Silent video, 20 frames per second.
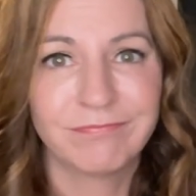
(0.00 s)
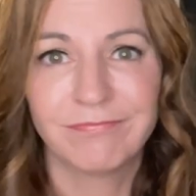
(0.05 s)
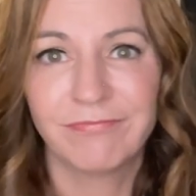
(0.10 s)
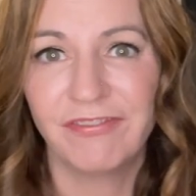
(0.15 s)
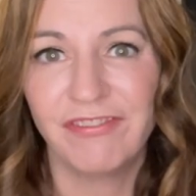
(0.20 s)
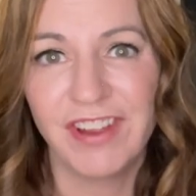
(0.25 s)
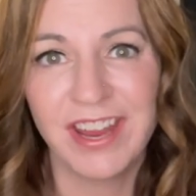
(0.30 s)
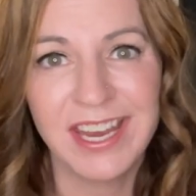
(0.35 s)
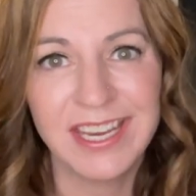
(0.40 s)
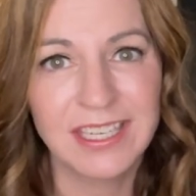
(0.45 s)

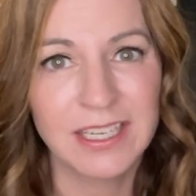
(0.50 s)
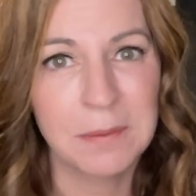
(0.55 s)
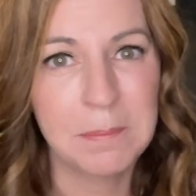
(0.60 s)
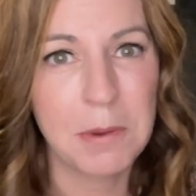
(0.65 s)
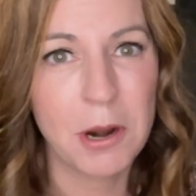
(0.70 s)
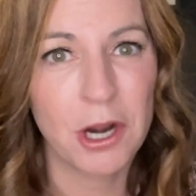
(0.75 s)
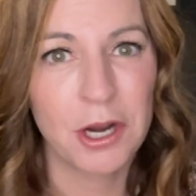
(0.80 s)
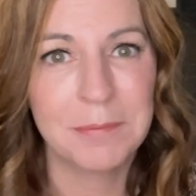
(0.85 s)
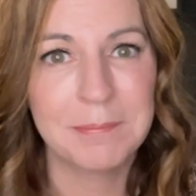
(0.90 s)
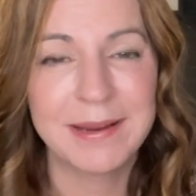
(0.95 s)
fit an
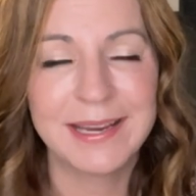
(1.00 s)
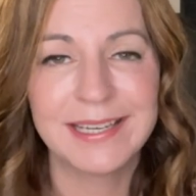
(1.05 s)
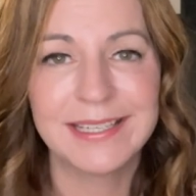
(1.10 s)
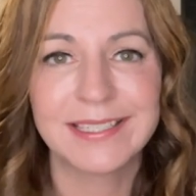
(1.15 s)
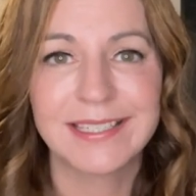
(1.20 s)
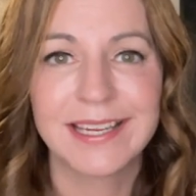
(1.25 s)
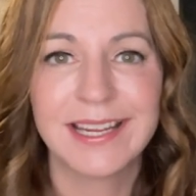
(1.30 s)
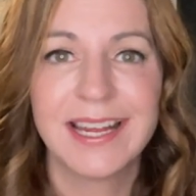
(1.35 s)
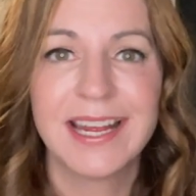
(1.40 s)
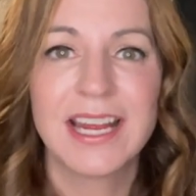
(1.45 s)

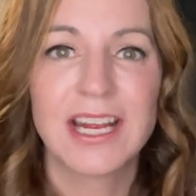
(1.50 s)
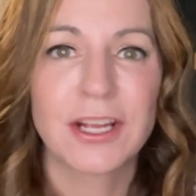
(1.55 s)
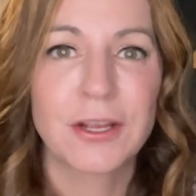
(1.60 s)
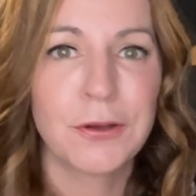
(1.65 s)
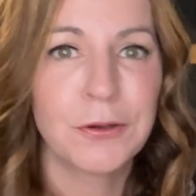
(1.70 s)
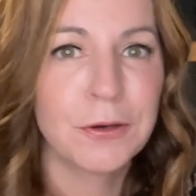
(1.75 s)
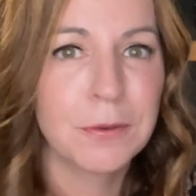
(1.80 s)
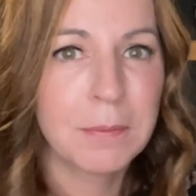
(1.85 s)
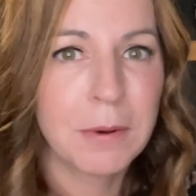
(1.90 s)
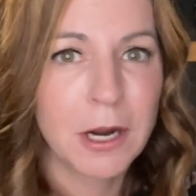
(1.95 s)
apartment, go
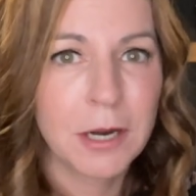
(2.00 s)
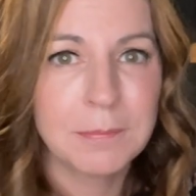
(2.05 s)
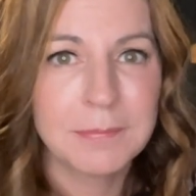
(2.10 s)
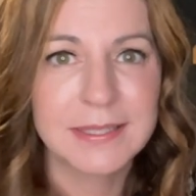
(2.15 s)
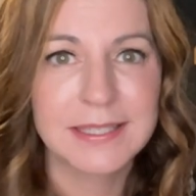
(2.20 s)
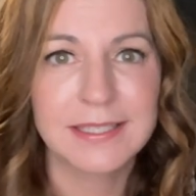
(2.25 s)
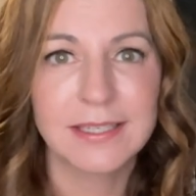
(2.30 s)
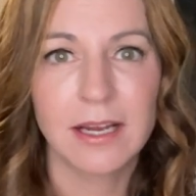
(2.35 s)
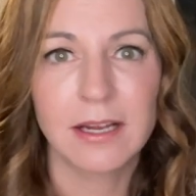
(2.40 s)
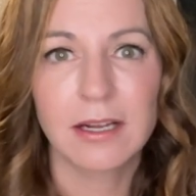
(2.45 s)
to
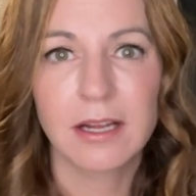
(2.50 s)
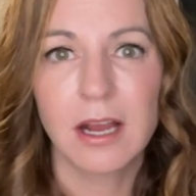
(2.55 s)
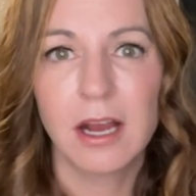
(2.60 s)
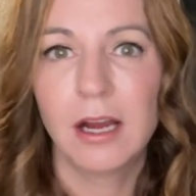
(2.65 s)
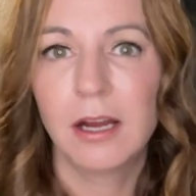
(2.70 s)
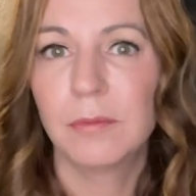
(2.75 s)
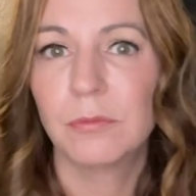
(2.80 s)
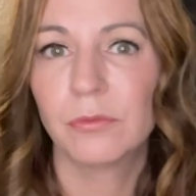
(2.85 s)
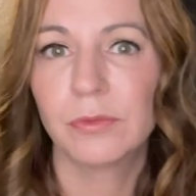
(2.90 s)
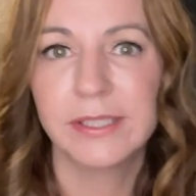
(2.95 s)
apartments dot
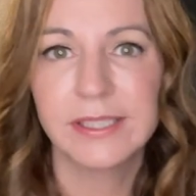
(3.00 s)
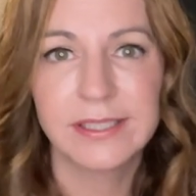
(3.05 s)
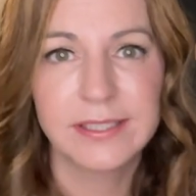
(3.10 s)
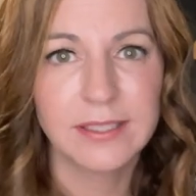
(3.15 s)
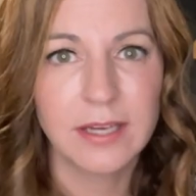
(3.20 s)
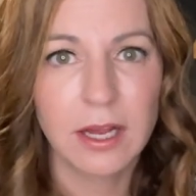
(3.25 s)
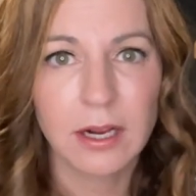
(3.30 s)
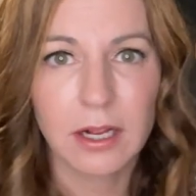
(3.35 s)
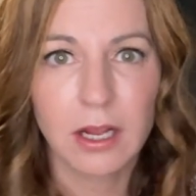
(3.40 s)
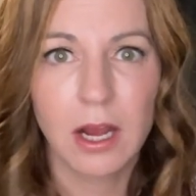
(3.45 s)
com, rents
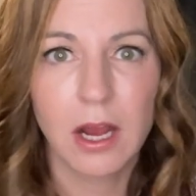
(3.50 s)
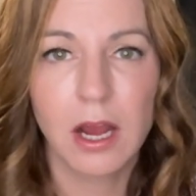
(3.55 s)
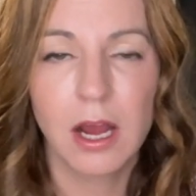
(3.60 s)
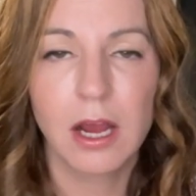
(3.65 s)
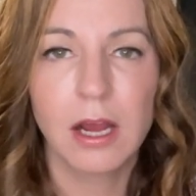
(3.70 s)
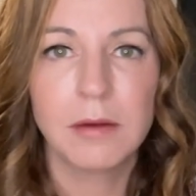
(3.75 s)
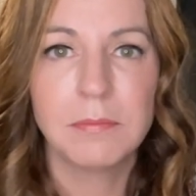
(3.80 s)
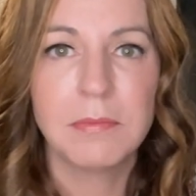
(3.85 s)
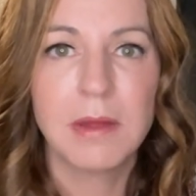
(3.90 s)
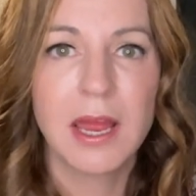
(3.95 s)
dot
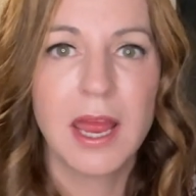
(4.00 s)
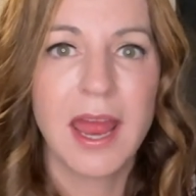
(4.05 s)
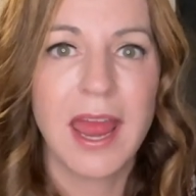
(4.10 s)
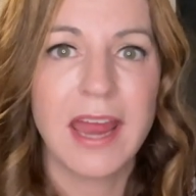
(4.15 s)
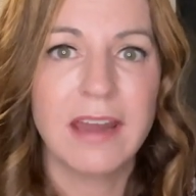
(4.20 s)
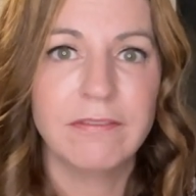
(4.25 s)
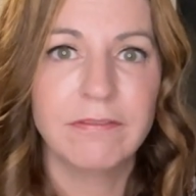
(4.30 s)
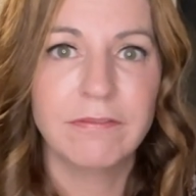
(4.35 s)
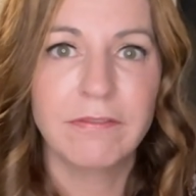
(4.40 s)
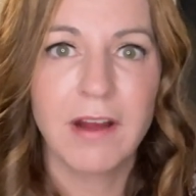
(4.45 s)
com,
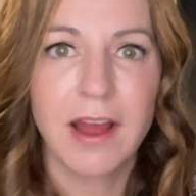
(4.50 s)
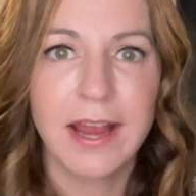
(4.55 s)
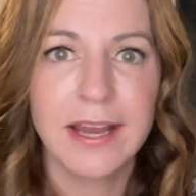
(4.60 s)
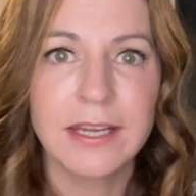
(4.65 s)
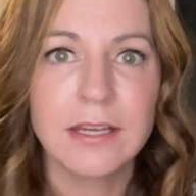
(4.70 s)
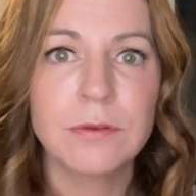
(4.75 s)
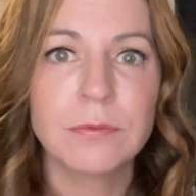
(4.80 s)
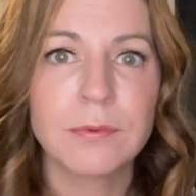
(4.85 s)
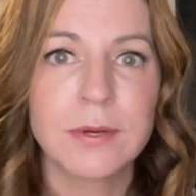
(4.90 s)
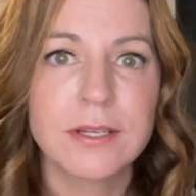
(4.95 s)
and
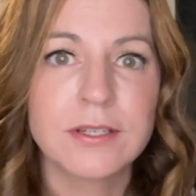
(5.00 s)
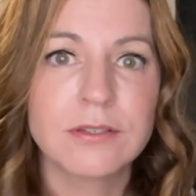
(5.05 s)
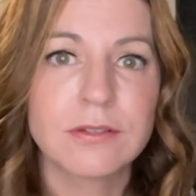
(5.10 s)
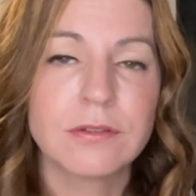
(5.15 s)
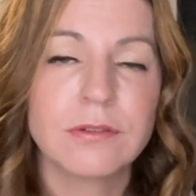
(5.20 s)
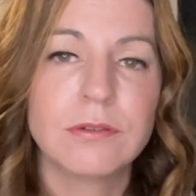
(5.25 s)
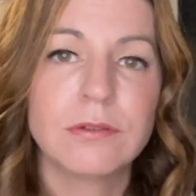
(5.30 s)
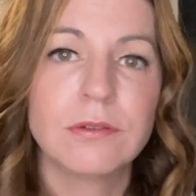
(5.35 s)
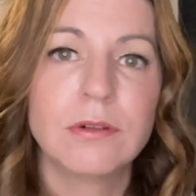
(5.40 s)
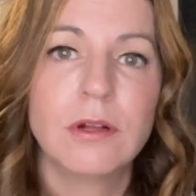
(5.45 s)
find a
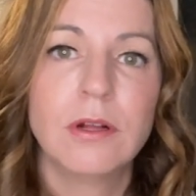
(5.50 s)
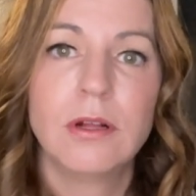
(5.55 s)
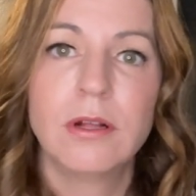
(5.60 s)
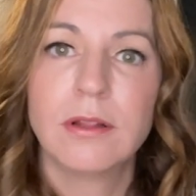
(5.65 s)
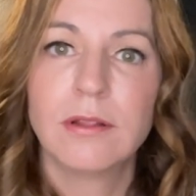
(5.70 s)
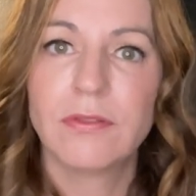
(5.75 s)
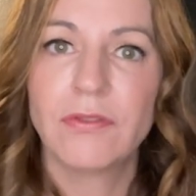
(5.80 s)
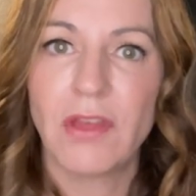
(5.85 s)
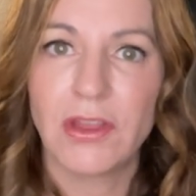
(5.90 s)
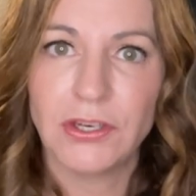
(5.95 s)
rental
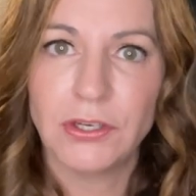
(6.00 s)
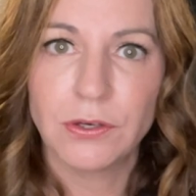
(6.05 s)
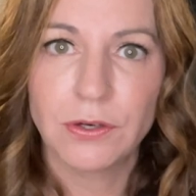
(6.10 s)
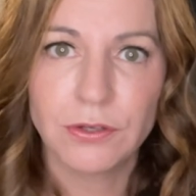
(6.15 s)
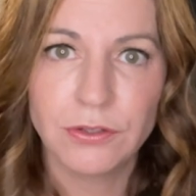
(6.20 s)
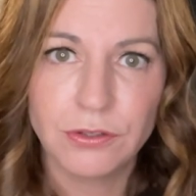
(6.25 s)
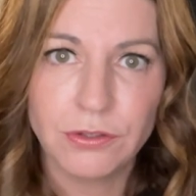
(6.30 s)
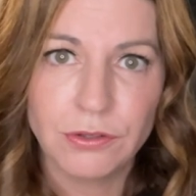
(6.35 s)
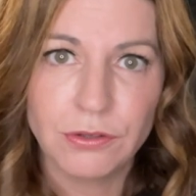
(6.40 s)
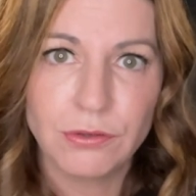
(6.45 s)
that you
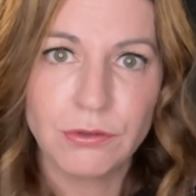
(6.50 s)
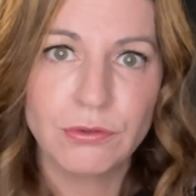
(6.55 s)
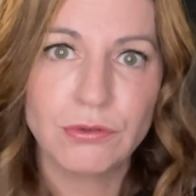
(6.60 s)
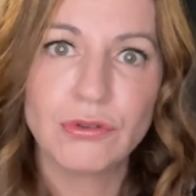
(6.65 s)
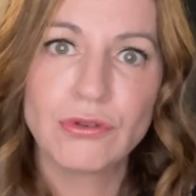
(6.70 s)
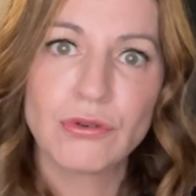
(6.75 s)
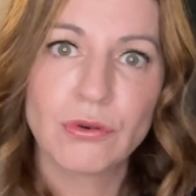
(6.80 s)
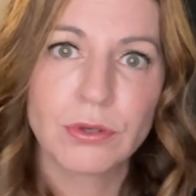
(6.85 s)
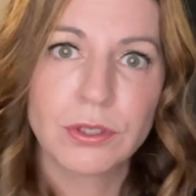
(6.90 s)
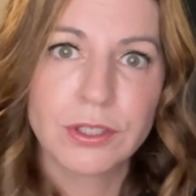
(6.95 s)
could do
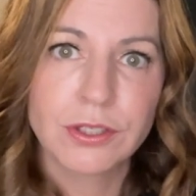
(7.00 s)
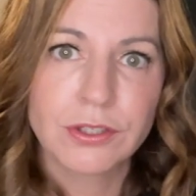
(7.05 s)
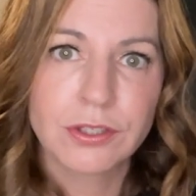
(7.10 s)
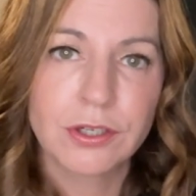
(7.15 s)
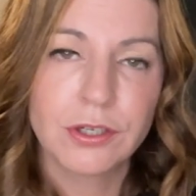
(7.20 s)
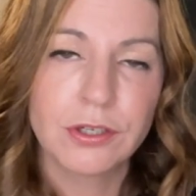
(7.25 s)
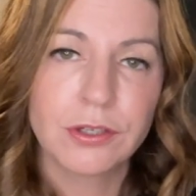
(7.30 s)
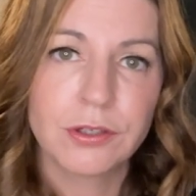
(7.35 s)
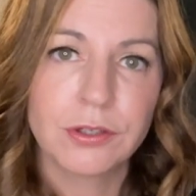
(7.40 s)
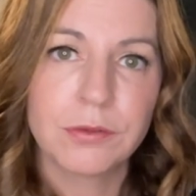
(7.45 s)
short
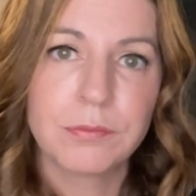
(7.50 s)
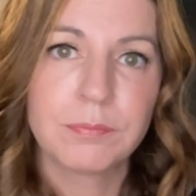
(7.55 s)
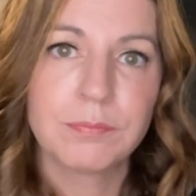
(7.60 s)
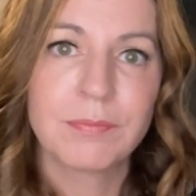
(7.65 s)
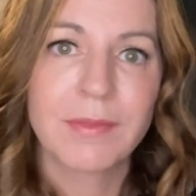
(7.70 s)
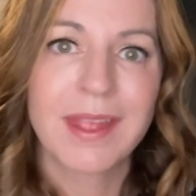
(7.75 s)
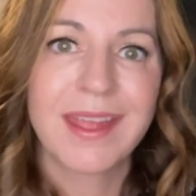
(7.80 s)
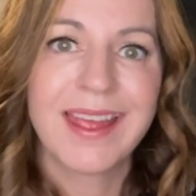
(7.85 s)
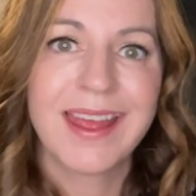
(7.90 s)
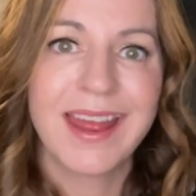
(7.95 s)
term
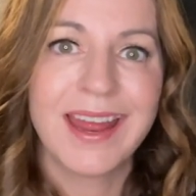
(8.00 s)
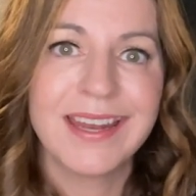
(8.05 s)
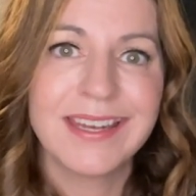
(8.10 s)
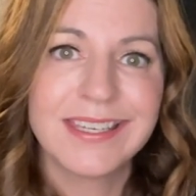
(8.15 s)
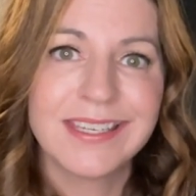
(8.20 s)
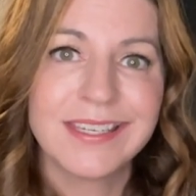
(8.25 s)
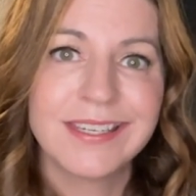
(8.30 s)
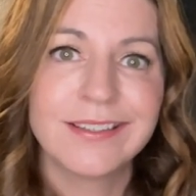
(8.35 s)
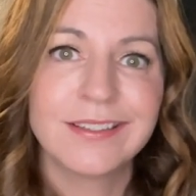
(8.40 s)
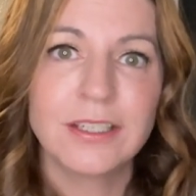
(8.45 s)

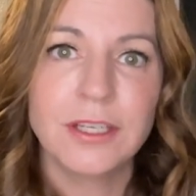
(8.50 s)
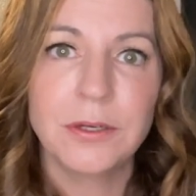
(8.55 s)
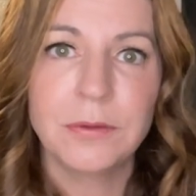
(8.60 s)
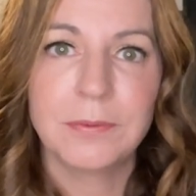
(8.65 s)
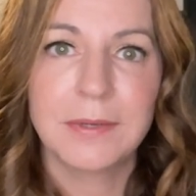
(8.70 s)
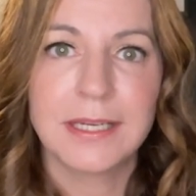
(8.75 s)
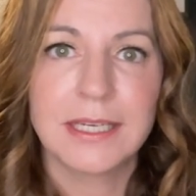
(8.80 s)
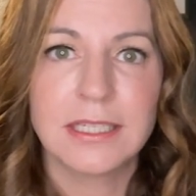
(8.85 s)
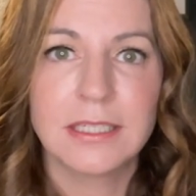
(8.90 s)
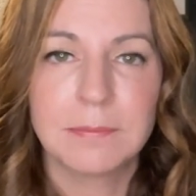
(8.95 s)
until you're
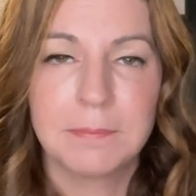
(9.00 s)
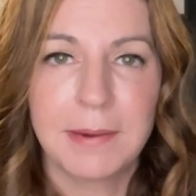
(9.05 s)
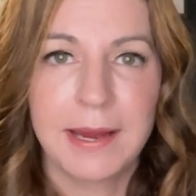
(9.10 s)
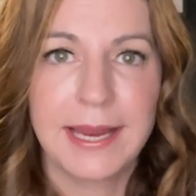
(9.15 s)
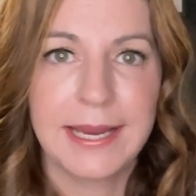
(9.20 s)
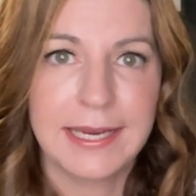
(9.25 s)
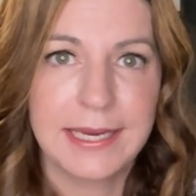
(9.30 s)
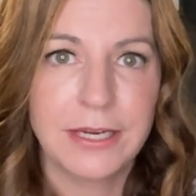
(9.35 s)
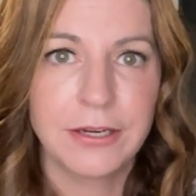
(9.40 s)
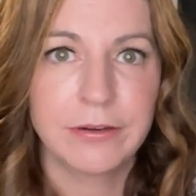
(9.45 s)
ready to buy
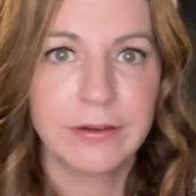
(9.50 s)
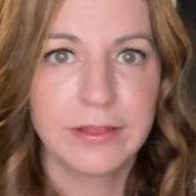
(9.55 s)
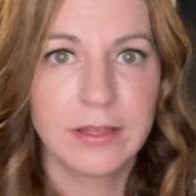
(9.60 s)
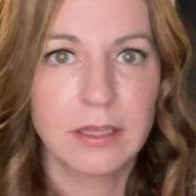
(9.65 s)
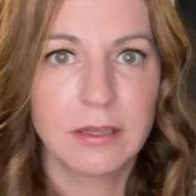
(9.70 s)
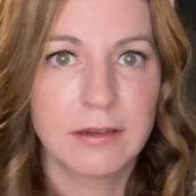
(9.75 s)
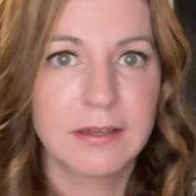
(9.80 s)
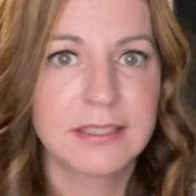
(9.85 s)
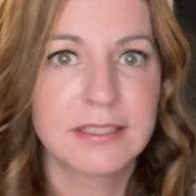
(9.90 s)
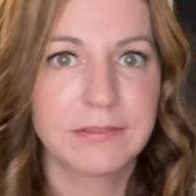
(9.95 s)
here in the
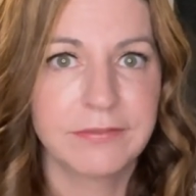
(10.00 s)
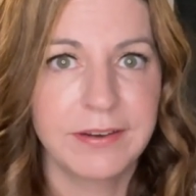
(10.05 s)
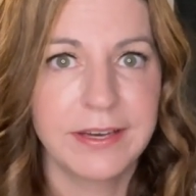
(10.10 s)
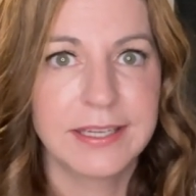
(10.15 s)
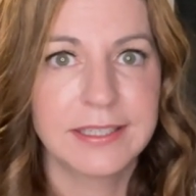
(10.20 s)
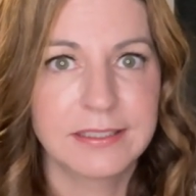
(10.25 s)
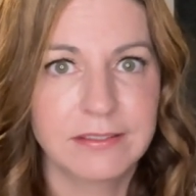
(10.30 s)
Las Vegas